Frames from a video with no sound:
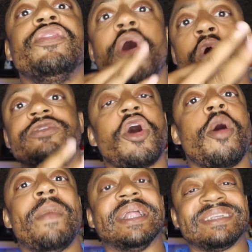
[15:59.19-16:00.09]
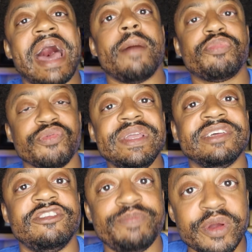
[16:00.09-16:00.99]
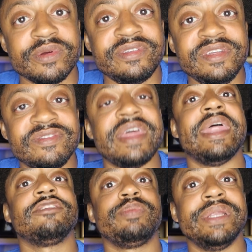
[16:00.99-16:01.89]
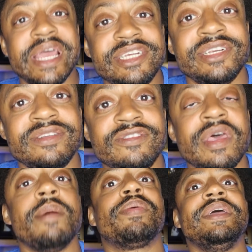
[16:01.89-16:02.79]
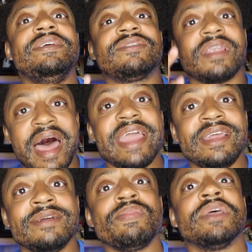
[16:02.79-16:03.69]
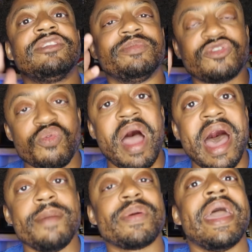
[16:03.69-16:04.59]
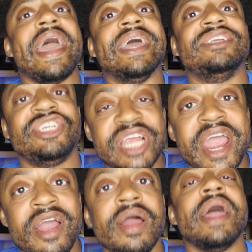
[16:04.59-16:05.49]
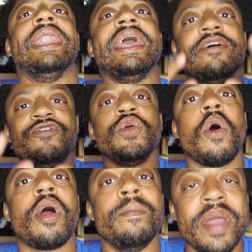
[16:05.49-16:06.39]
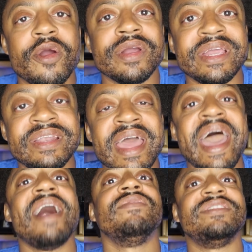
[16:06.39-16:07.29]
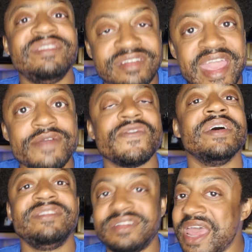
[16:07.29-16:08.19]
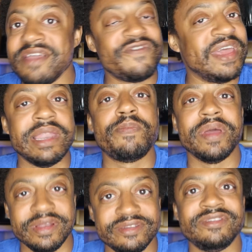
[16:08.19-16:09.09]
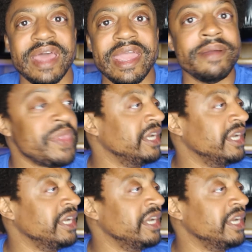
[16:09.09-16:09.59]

those are my top three conspiracies and explanations. Please like, subscribe, and share. And if you are American, have a safe Independence Day.